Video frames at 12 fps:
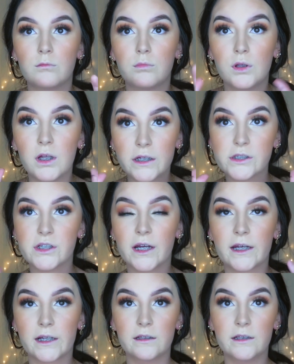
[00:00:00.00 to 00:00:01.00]
blush,
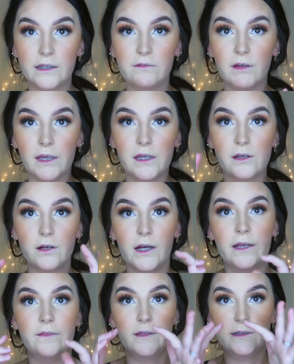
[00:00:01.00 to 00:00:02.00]
I kind of leave it
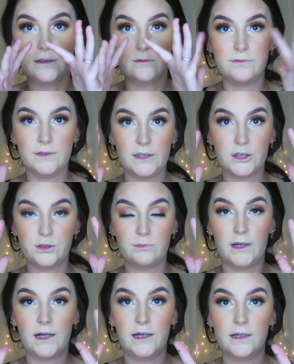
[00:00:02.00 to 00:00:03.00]
here and then I'll finish
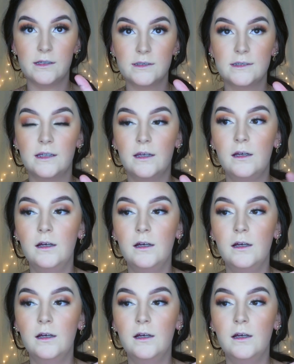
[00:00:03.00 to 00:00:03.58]
my eyes.